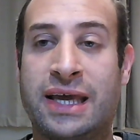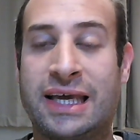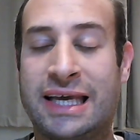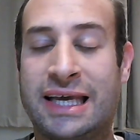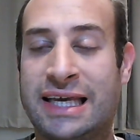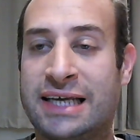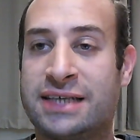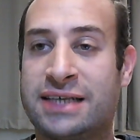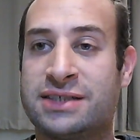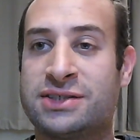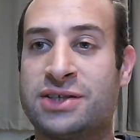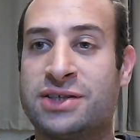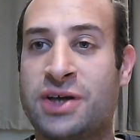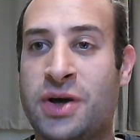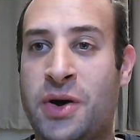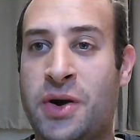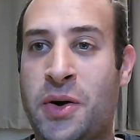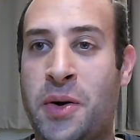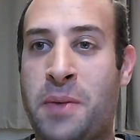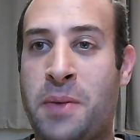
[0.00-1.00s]
is
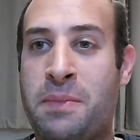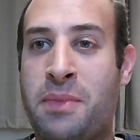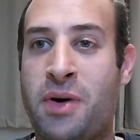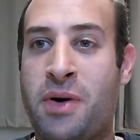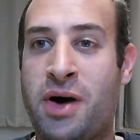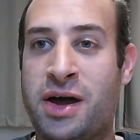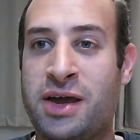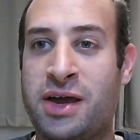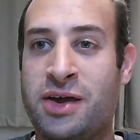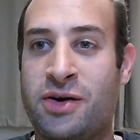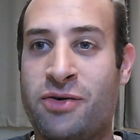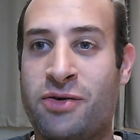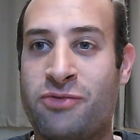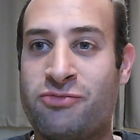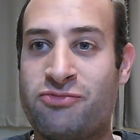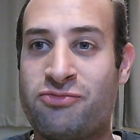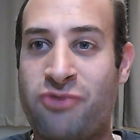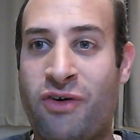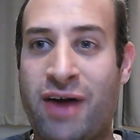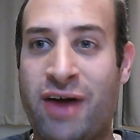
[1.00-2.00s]
my
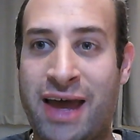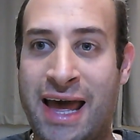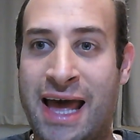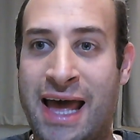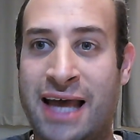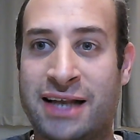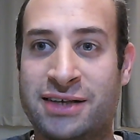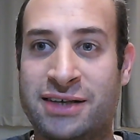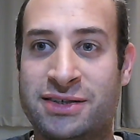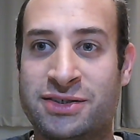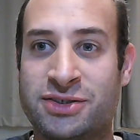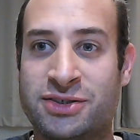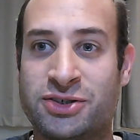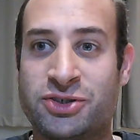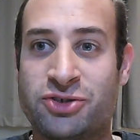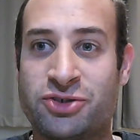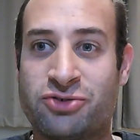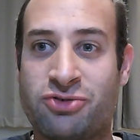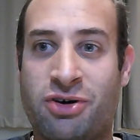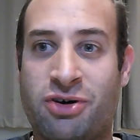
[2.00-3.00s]
right hand
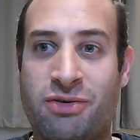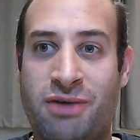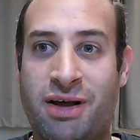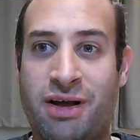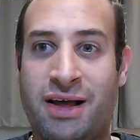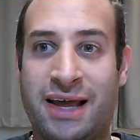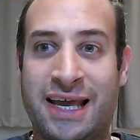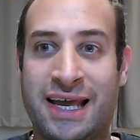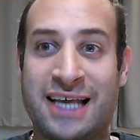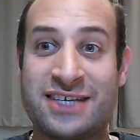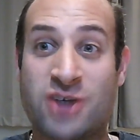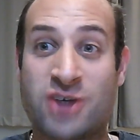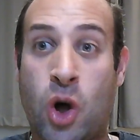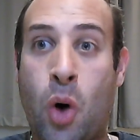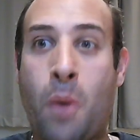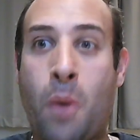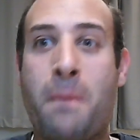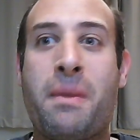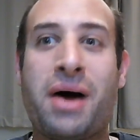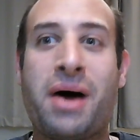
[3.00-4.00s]
controller is
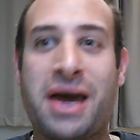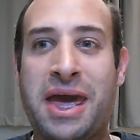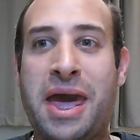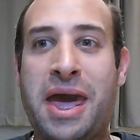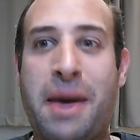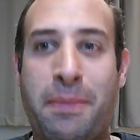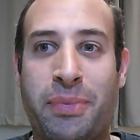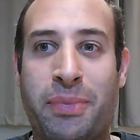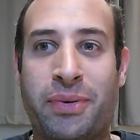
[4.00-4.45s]
on my hip,